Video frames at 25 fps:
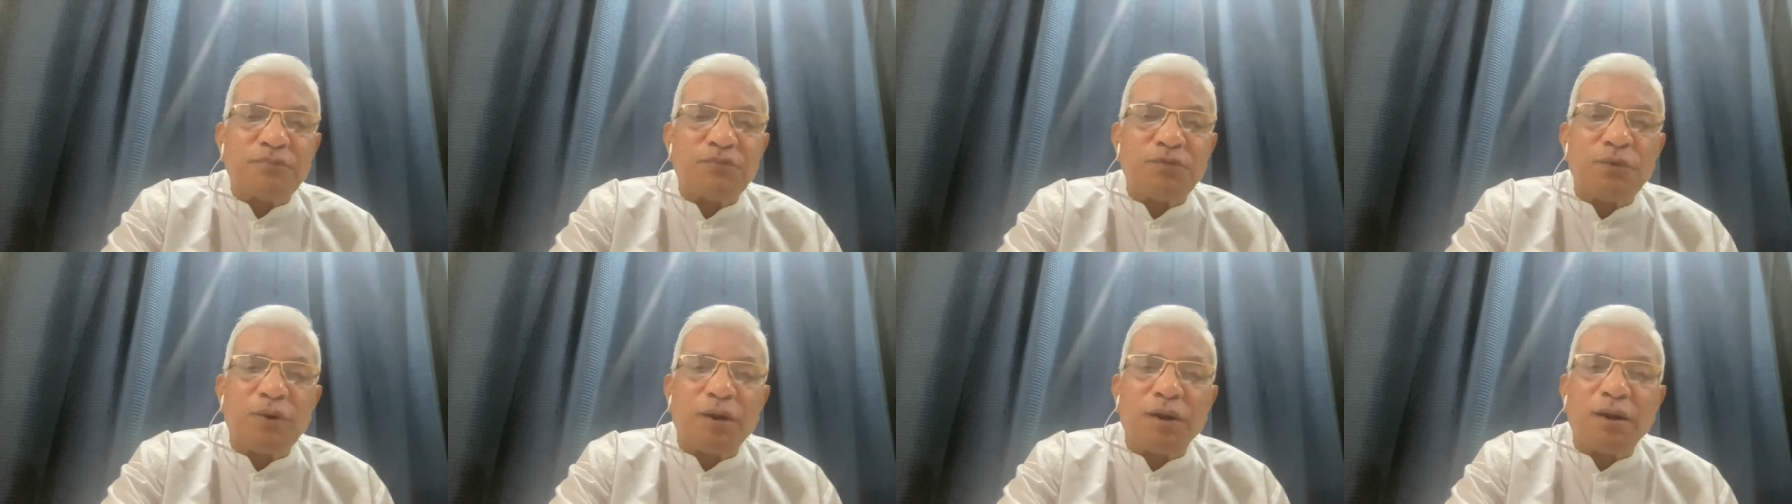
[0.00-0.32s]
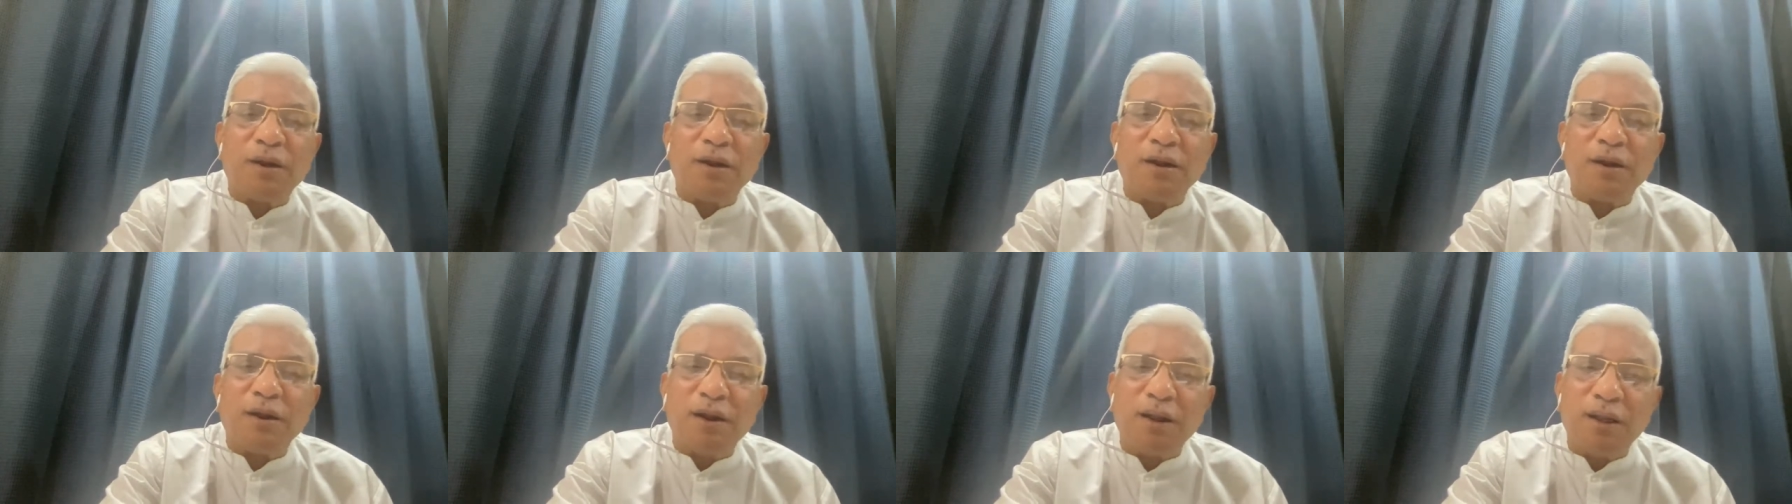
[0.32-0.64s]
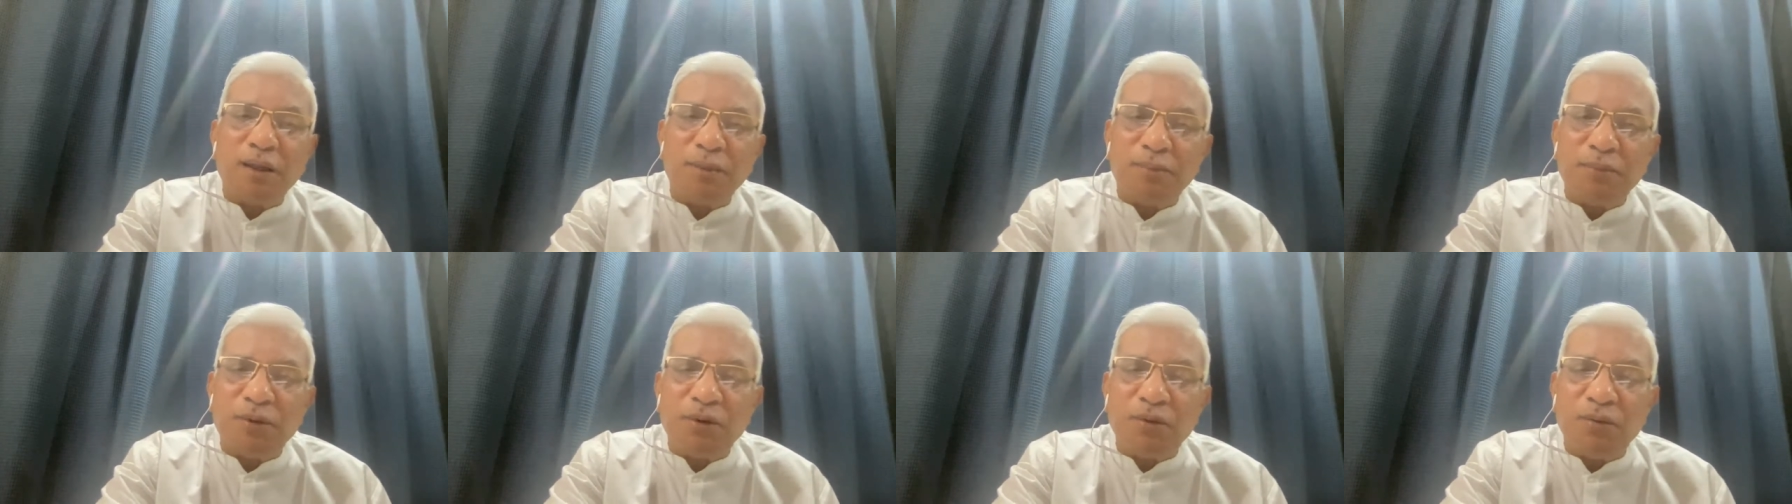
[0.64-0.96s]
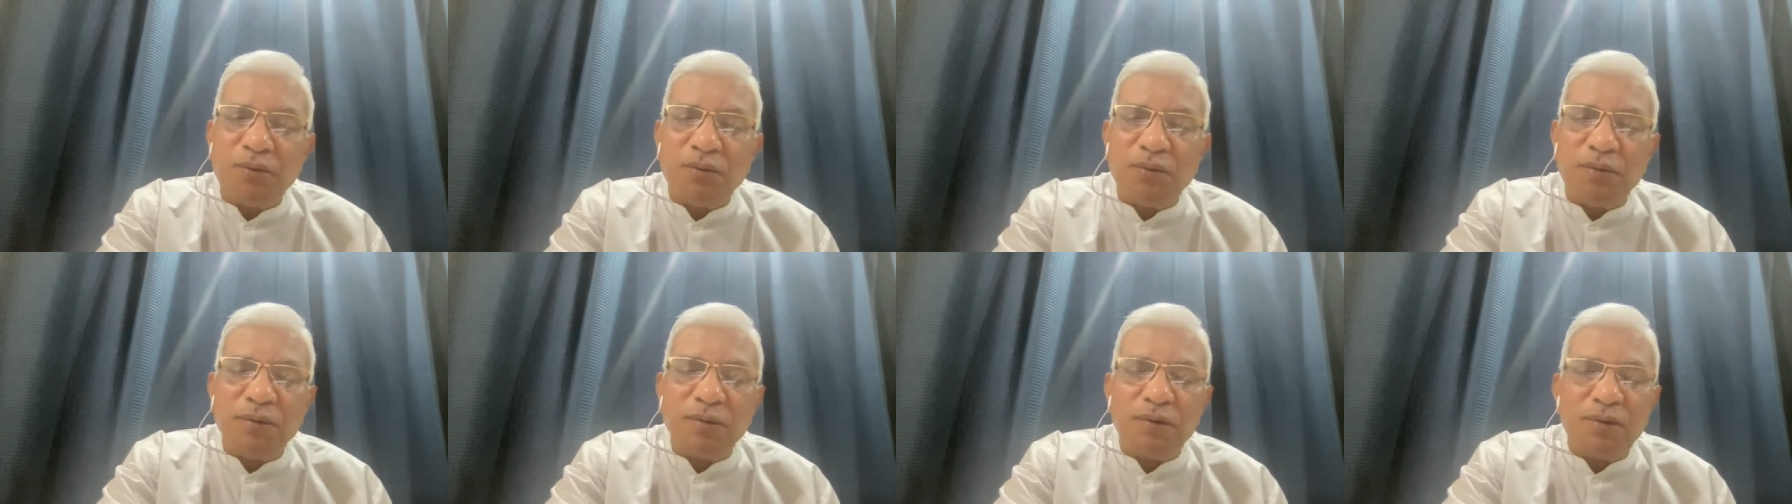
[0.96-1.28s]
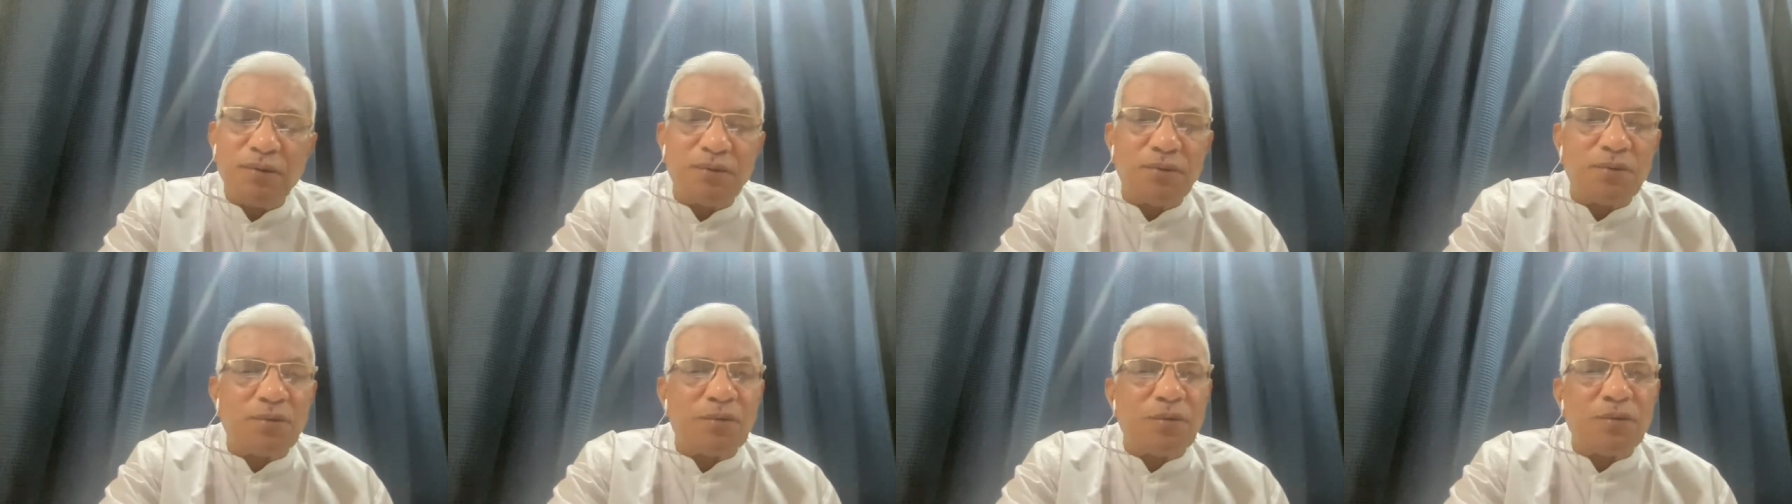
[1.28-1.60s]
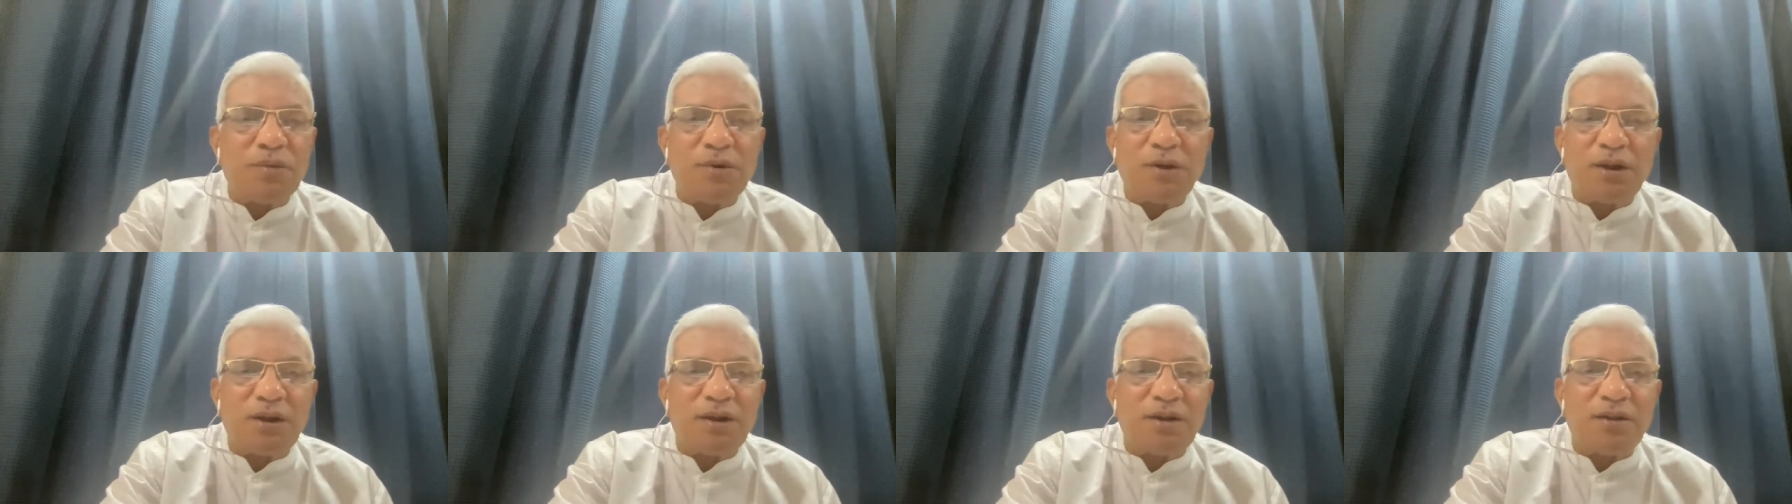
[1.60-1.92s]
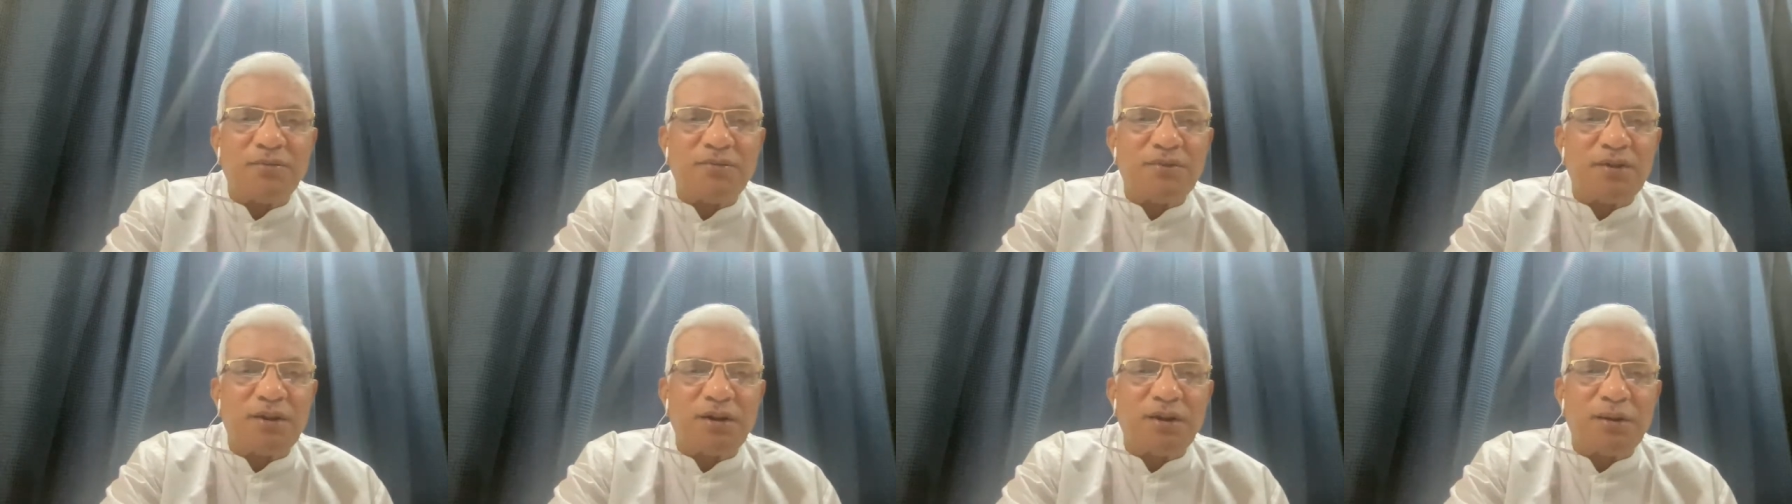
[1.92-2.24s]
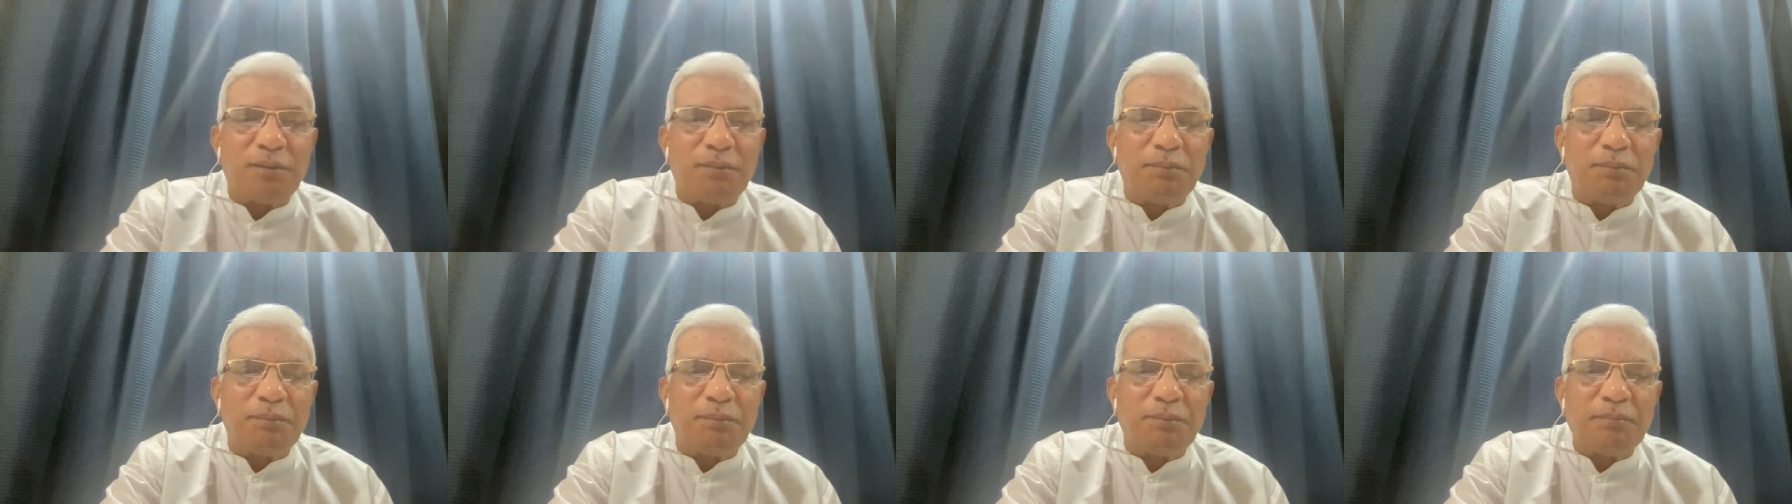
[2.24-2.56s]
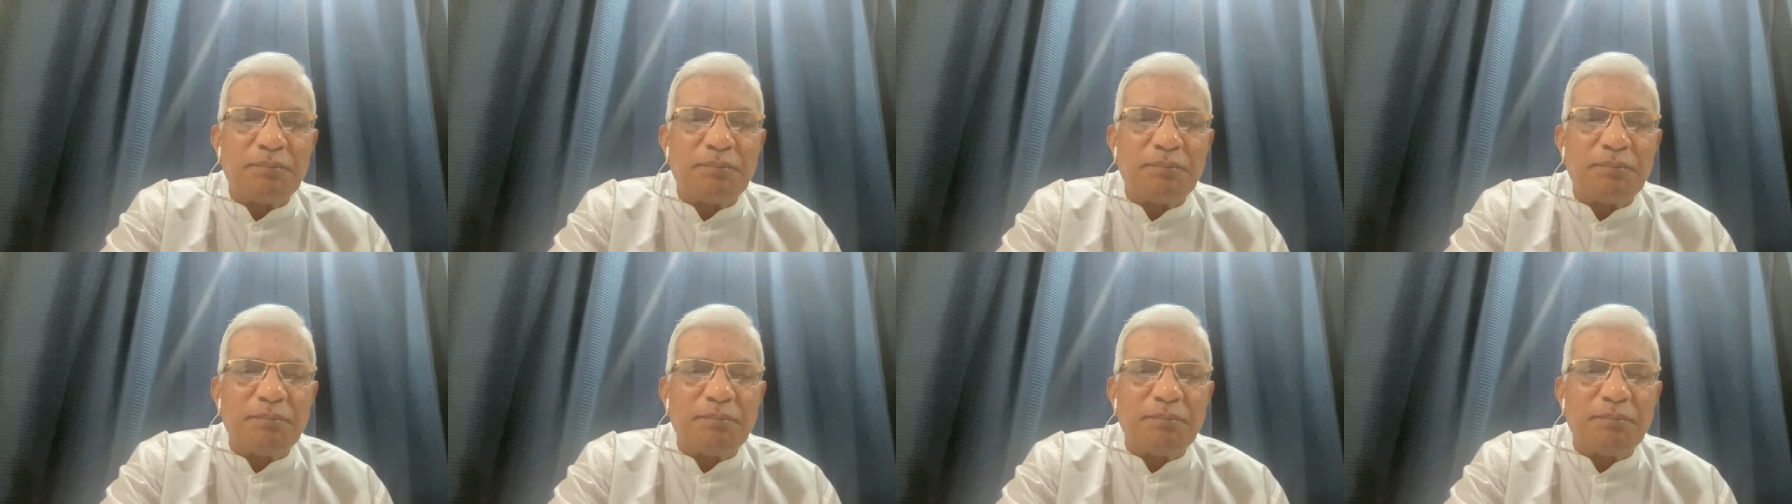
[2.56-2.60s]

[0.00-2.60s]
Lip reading: you are in a neighborhood, you don't necessarily